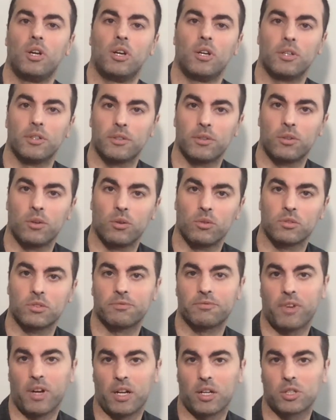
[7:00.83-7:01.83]
those
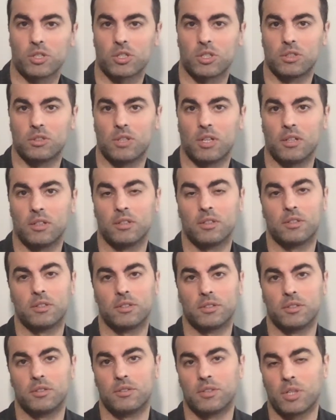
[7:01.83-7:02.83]
functional
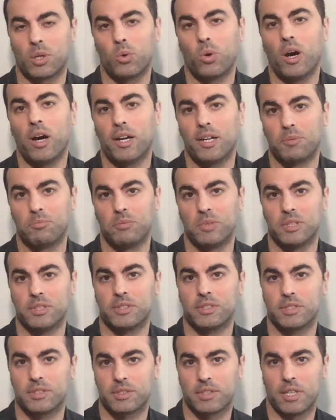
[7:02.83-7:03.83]
requirements
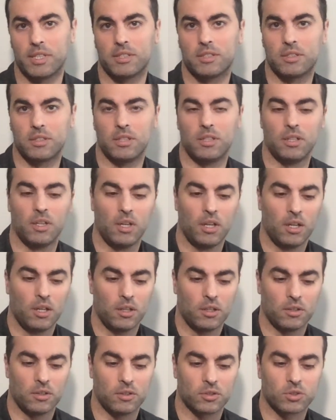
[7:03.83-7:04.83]
that the
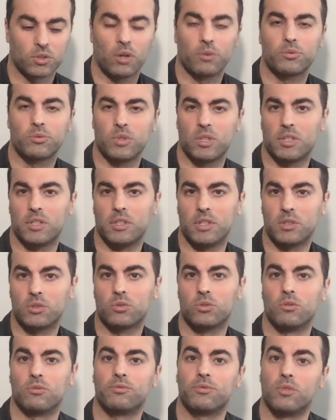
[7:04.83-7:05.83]
software needs
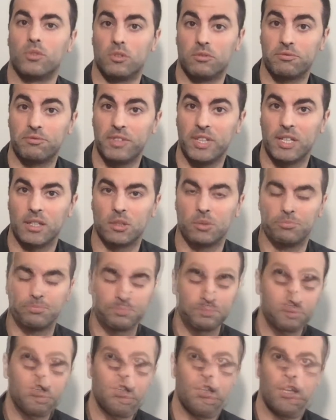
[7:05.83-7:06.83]
to fulfill.
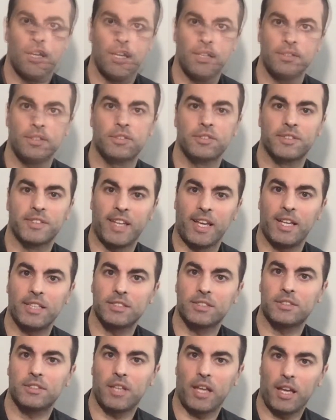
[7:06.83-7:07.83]
And
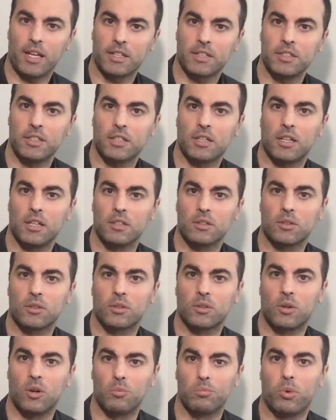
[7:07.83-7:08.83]
that technical
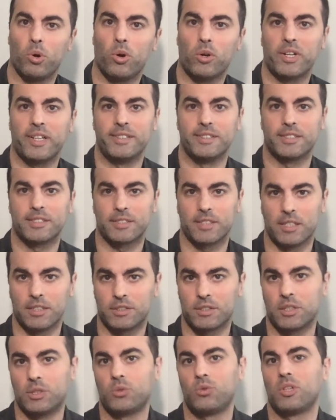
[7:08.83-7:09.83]
components
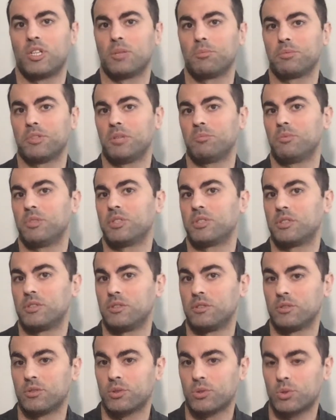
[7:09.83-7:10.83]
that you're implementing
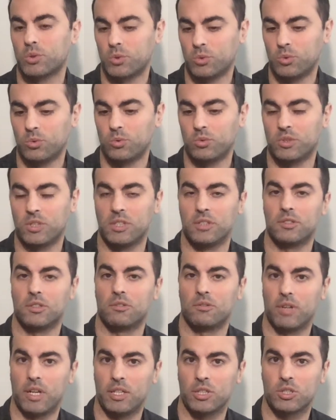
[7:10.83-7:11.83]
through the
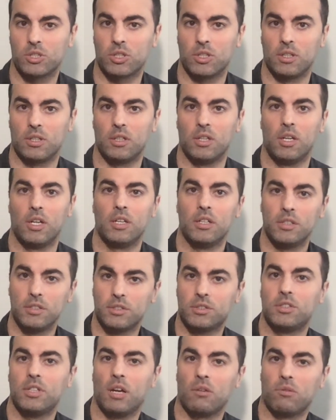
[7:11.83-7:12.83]
iteration is
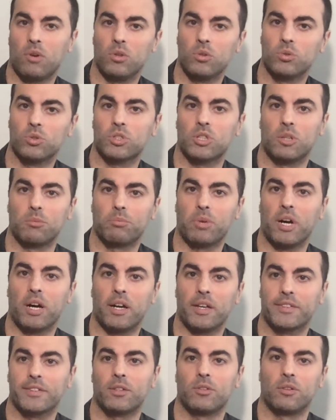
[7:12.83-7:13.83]
the evolution
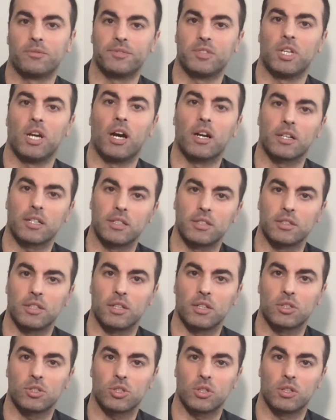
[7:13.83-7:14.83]
path of the
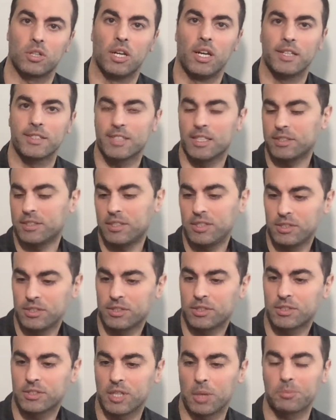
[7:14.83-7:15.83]
architecture. That is
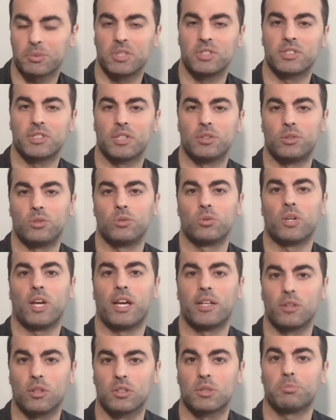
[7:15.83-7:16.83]
something that you
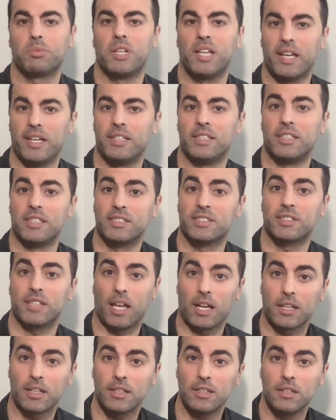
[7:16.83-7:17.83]
cannot plan
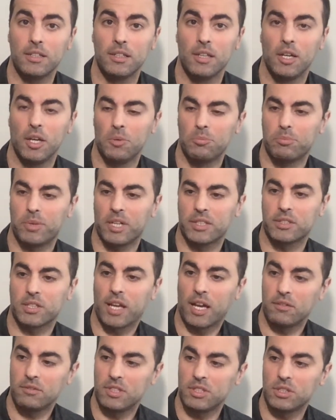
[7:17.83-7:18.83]
exactly, but
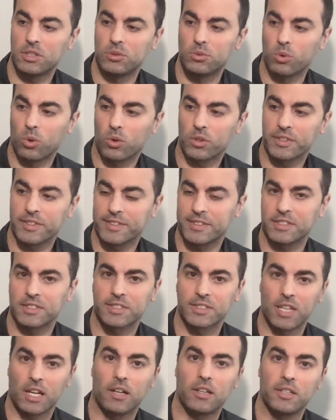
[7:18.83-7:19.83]
having the North
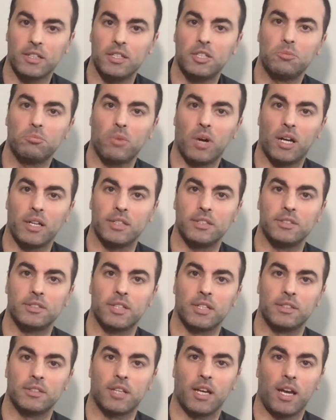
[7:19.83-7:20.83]
Star in mind
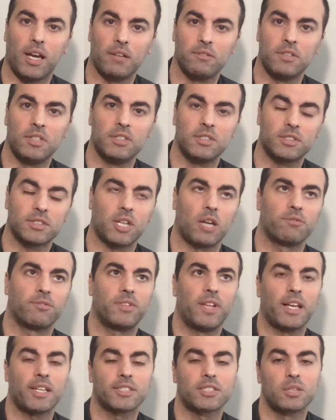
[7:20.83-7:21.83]
and having some
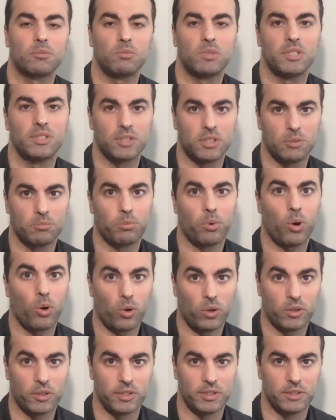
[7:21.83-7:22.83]
flexibility
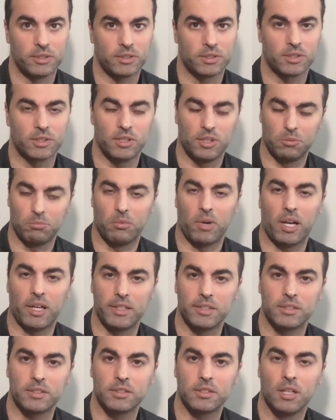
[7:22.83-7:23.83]
points in
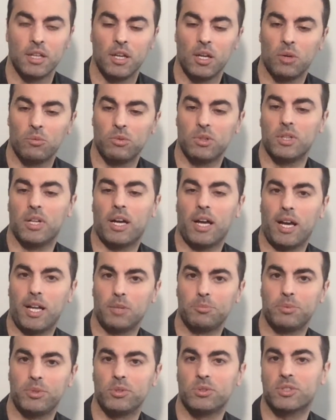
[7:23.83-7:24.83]
mind will
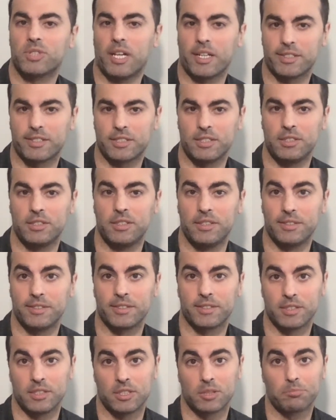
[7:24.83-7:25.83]
help you succeed in
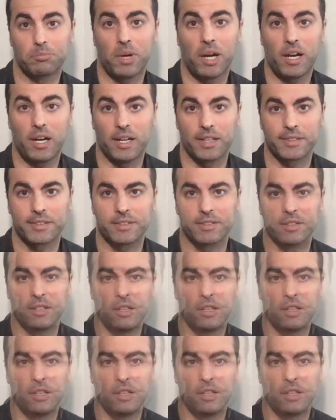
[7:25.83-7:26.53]
this path.